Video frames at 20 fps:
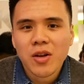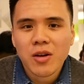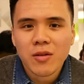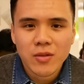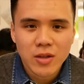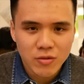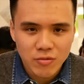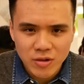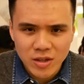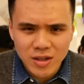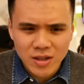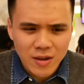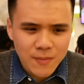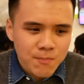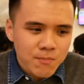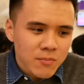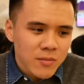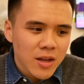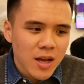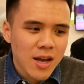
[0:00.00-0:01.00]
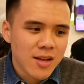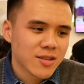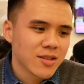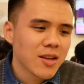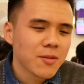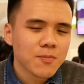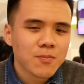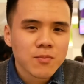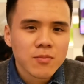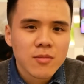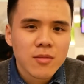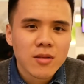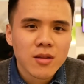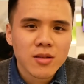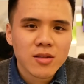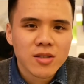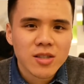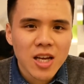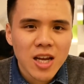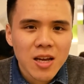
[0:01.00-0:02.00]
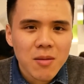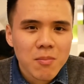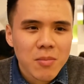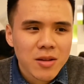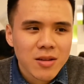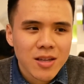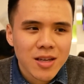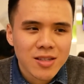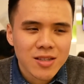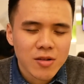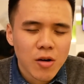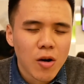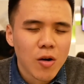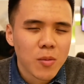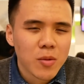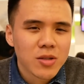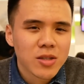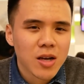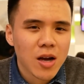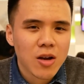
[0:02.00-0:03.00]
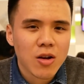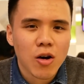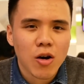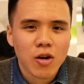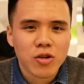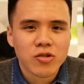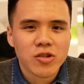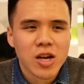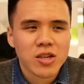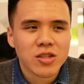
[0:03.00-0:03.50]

That really, it's like the same, but it's almost a contrast